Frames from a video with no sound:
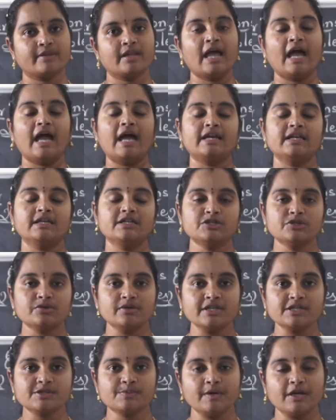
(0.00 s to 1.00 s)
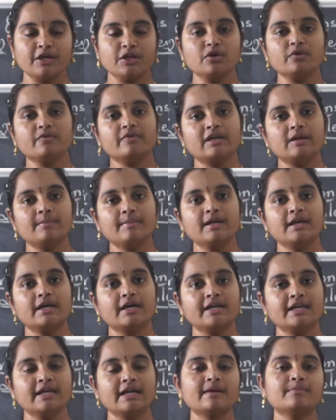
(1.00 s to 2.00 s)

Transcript: And in today's video we will be learning